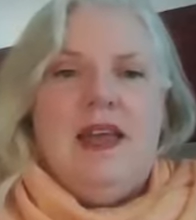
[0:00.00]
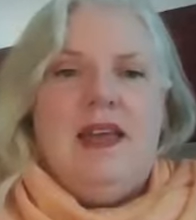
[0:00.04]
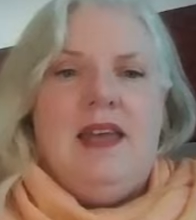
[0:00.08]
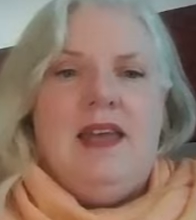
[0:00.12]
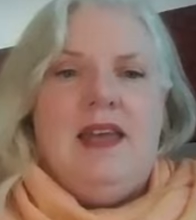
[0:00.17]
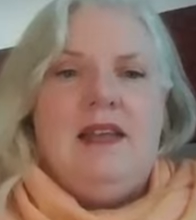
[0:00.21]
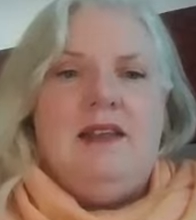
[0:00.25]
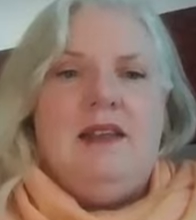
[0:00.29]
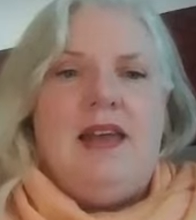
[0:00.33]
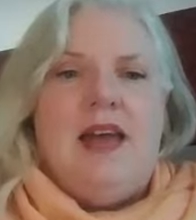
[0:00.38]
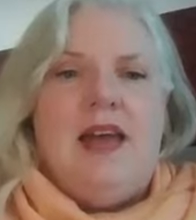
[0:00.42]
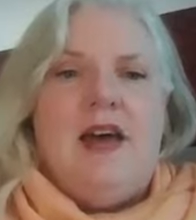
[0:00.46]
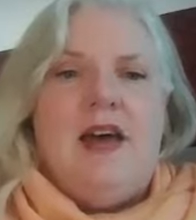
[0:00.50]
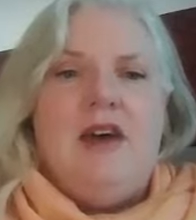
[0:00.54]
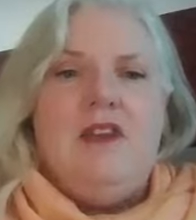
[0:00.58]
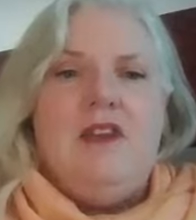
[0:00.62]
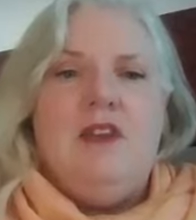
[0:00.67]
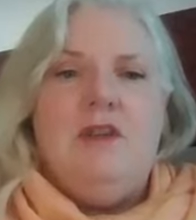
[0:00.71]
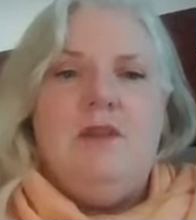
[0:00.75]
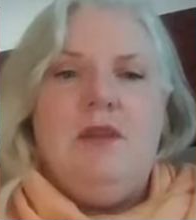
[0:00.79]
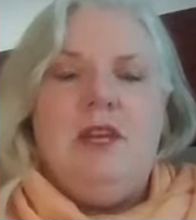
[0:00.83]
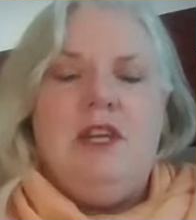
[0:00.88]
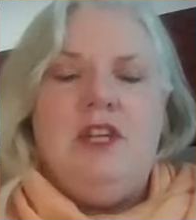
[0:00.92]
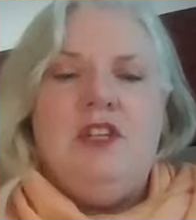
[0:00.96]
and allow
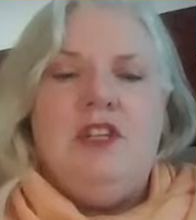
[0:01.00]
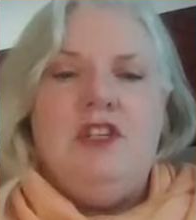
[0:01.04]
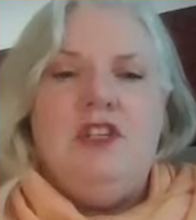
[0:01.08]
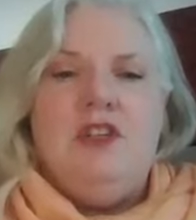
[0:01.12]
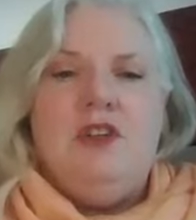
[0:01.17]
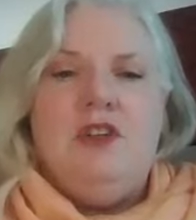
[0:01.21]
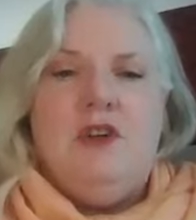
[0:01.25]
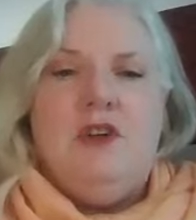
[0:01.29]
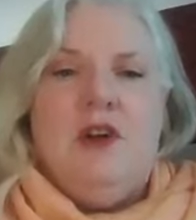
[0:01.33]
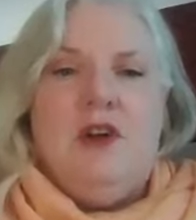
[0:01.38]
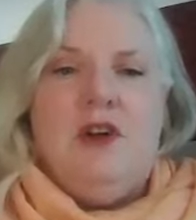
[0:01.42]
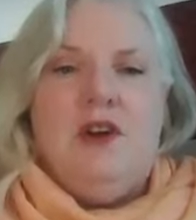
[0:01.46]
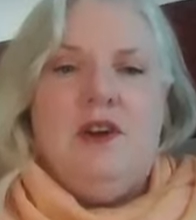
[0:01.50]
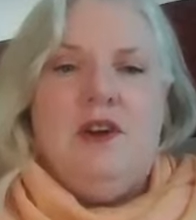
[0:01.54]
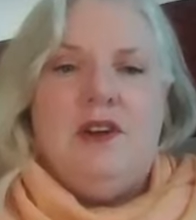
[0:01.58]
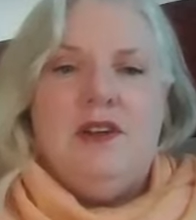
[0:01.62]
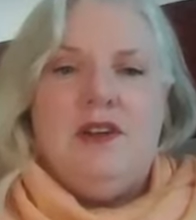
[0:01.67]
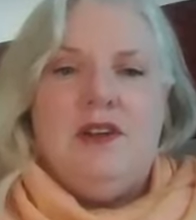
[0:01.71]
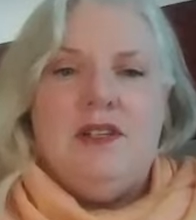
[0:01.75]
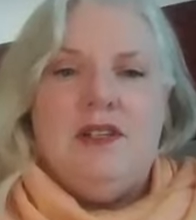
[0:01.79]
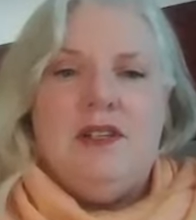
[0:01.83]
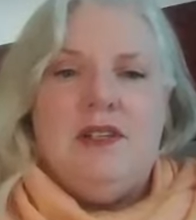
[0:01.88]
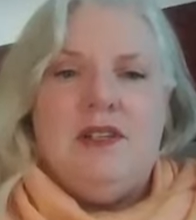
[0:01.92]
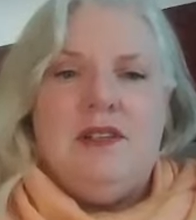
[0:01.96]
them into your
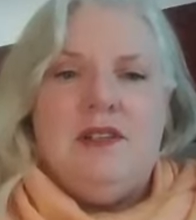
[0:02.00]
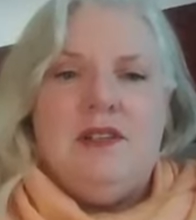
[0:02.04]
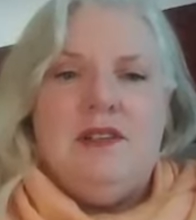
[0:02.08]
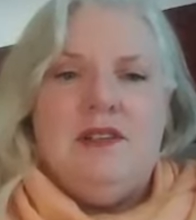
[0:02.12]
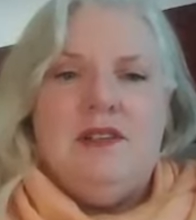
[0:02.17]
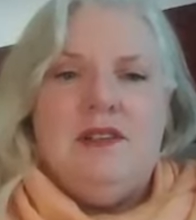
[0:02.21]
heart.